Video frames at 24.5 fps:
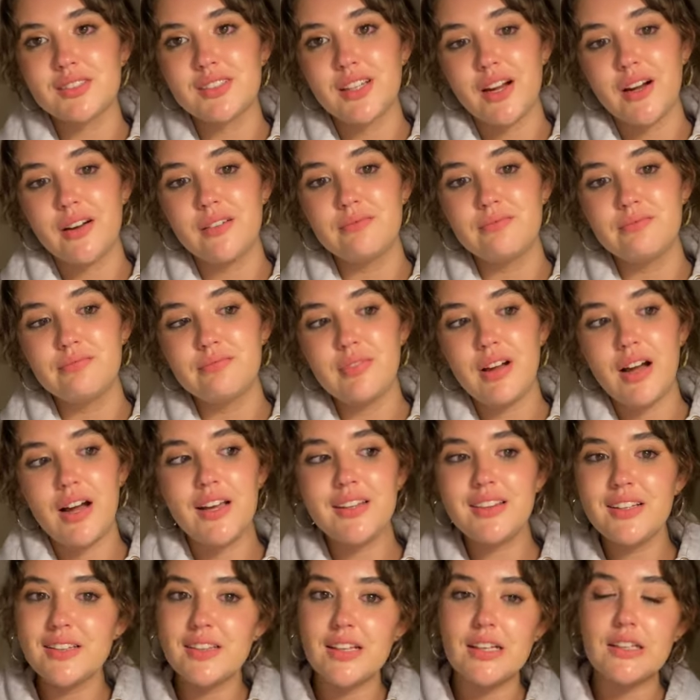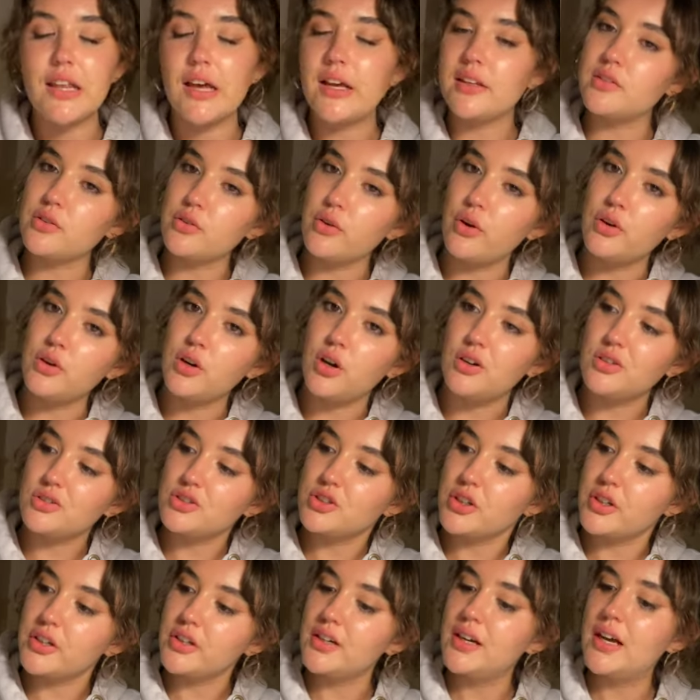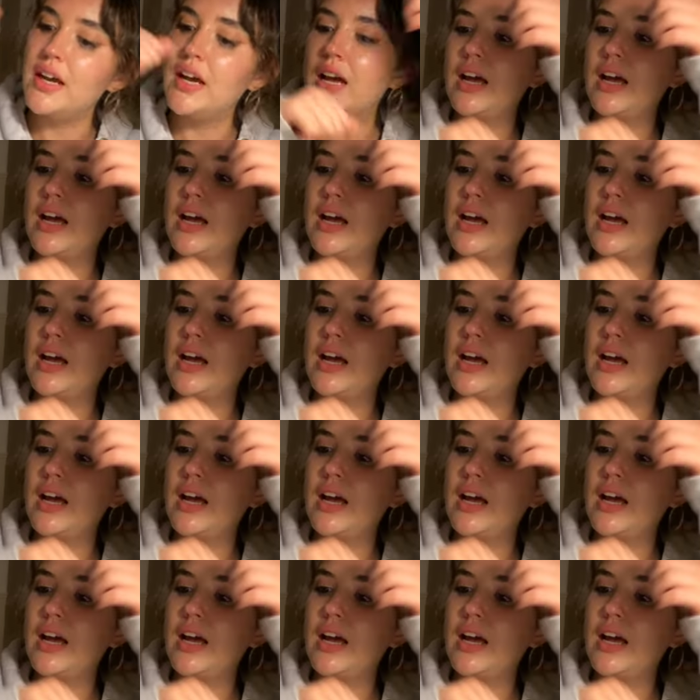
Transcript: there. I think they like their own culture.